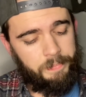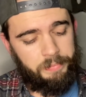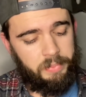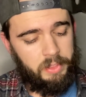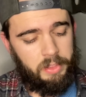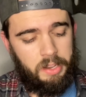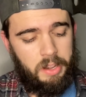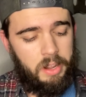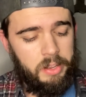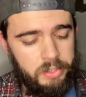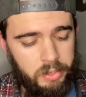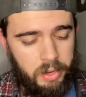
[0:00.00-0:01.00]
The
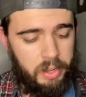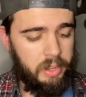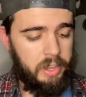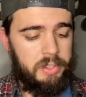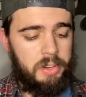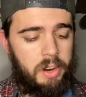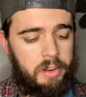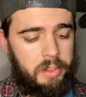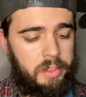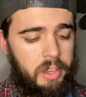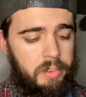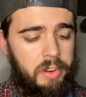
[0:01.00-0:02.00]
cons are, it's hard to
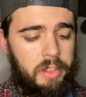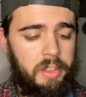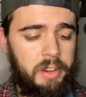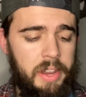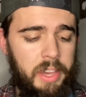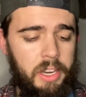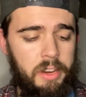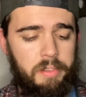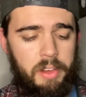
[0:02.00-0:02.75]
think of anything negative.